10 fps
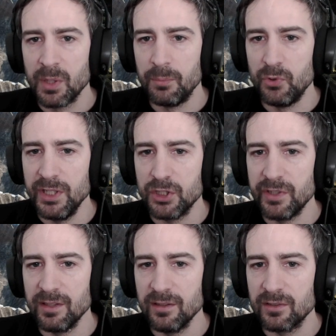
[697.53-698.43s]
reach
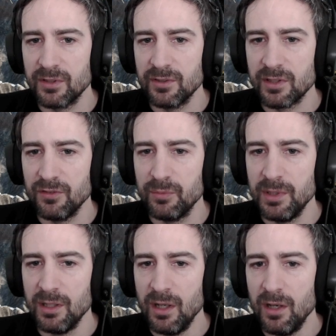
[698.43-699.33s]
rings, so this gives
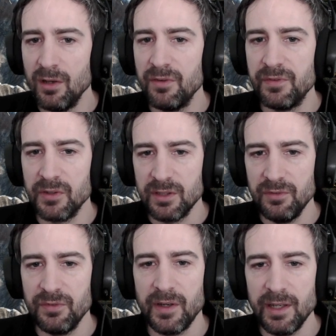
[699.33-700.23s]
me
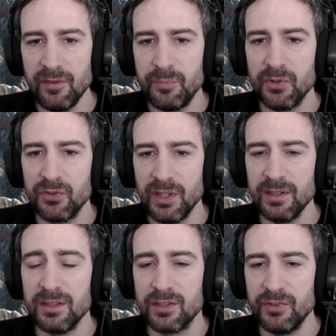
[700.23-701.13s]
45%
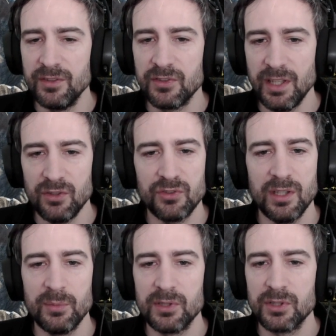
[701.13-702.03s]
increased chaos
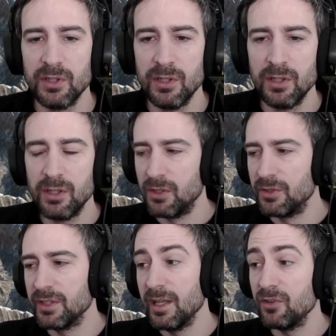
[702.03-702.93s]
damage on
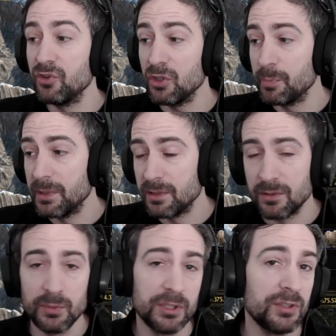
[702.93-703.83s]
a chaos dot build,
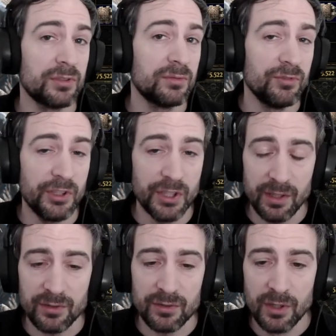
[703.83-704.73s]
which is very
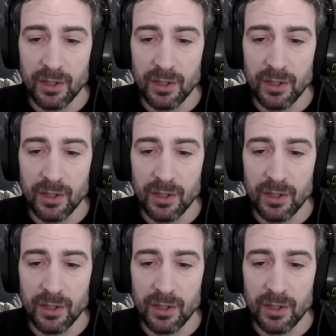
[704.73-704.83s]
nice.